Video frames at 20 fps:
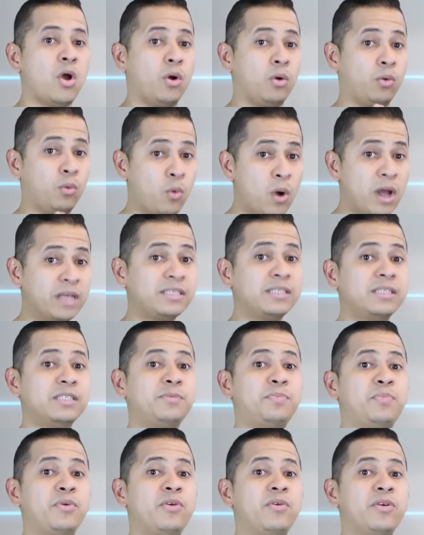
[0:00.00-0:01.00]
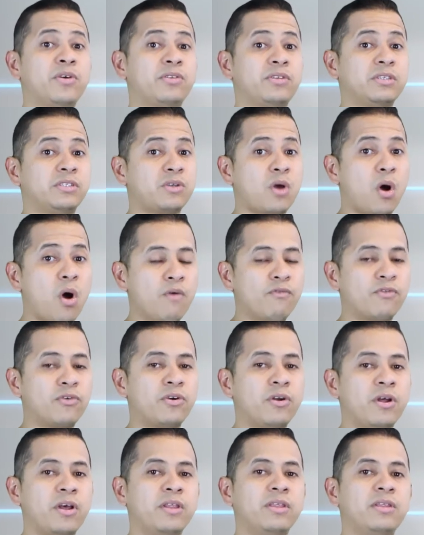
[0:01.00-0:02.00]
Once this period is
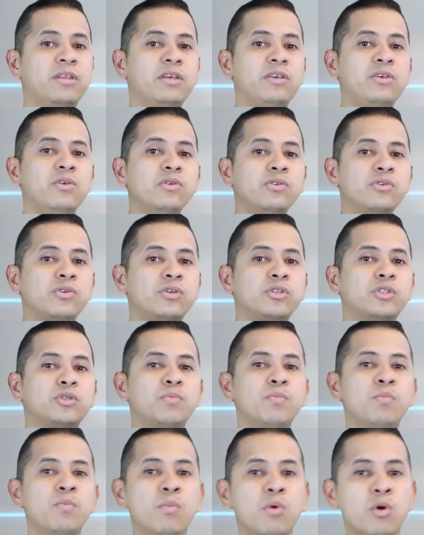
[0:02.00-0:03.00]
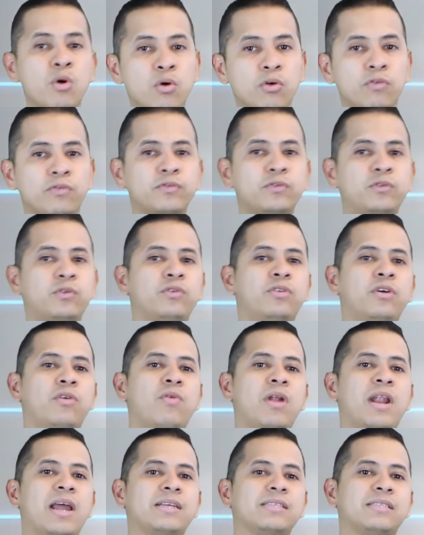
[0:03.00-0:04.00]
over, the users move to the
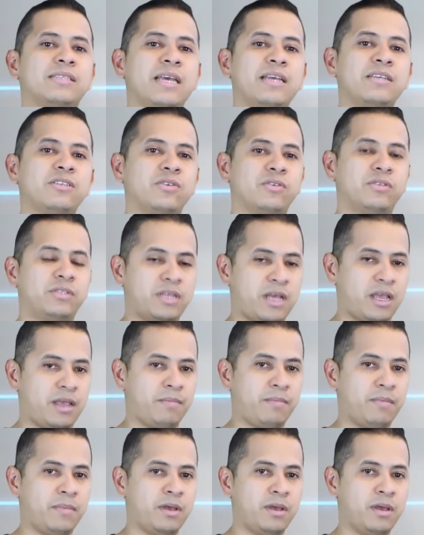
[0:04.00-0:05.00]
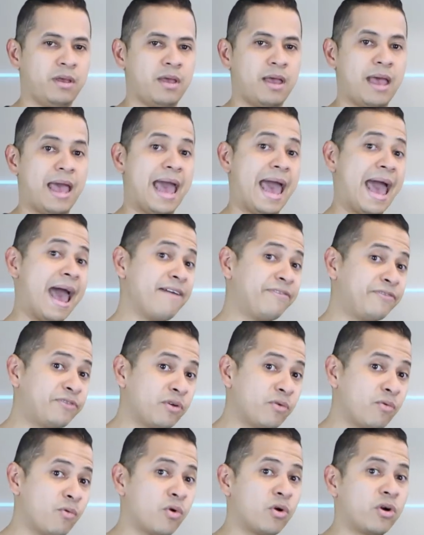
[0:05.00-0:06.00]
relaxation time.
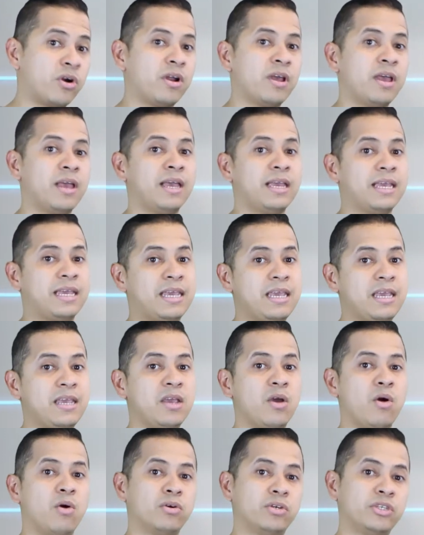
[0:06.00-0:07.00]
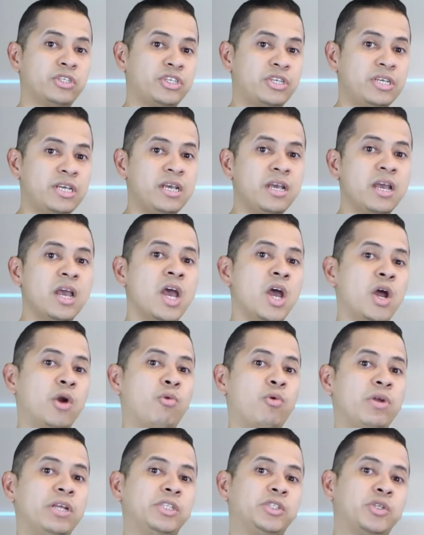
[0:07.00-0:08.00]
Afterward, he or she
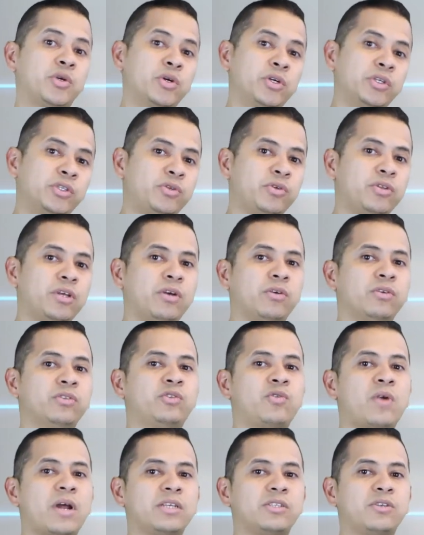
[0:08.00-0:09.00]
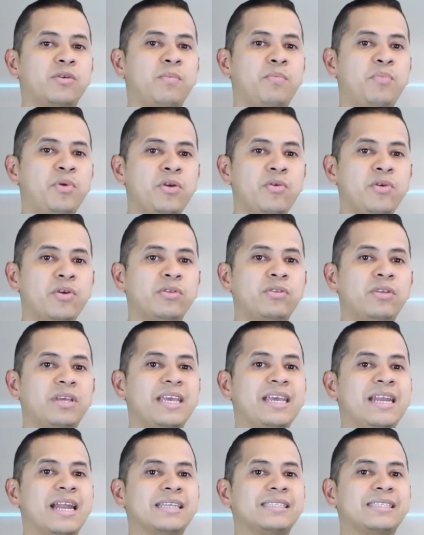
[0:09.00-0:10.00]
returns to the contraction period
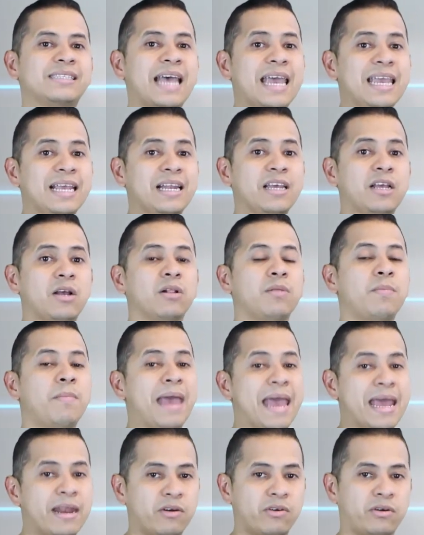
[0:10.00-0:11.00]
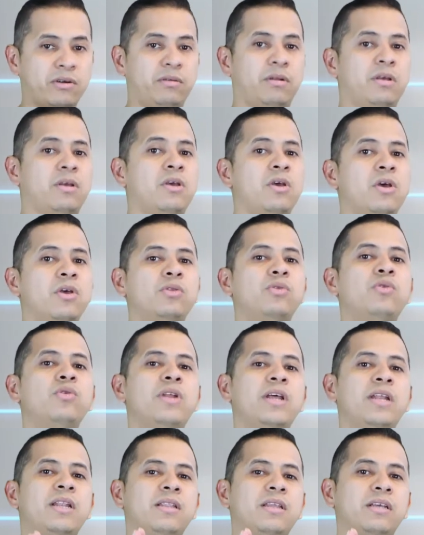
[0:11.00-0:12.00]
in a cyclical manner
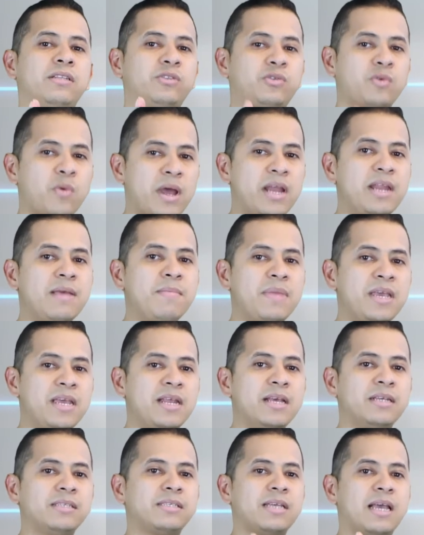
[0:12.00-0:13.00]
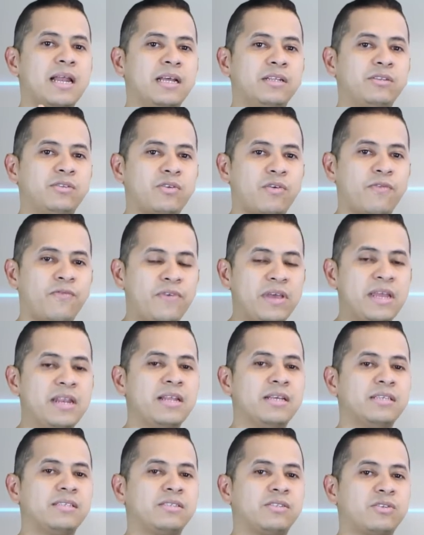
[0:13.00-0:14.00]
during the 20 minutes
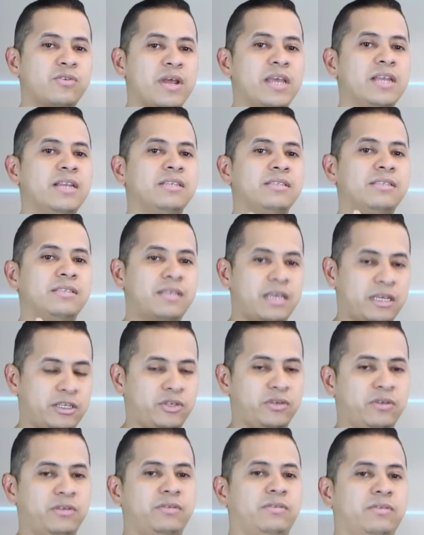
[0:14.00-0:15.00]
electrofitness training session.